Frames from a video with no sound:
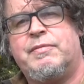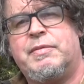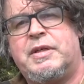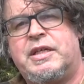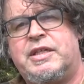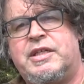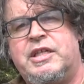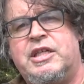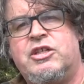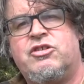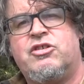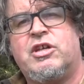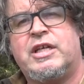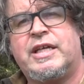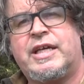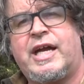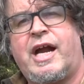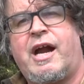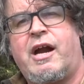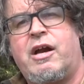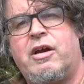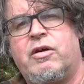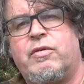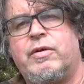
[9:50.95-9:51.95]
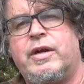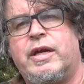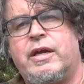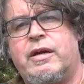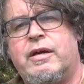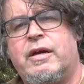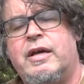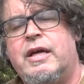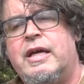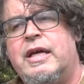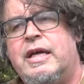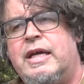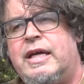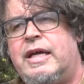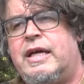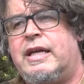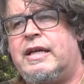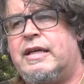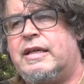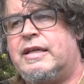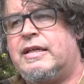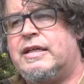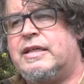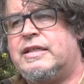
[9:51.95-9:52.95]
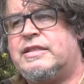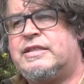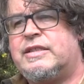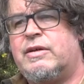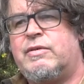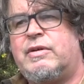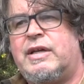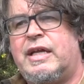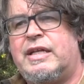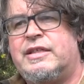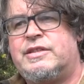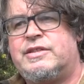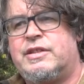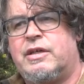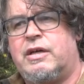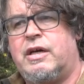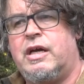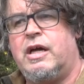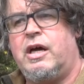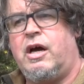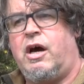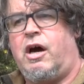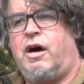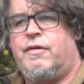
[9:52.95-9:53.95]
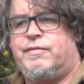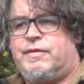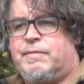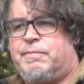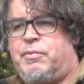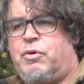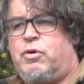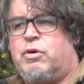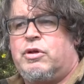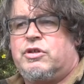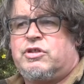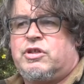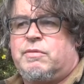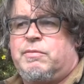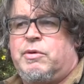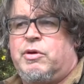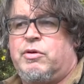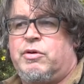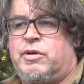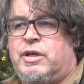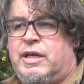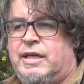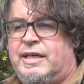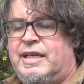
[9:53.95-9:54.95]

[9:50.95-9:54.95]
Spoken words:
cathedral in Carlow here in South Leinster, of the Polish community.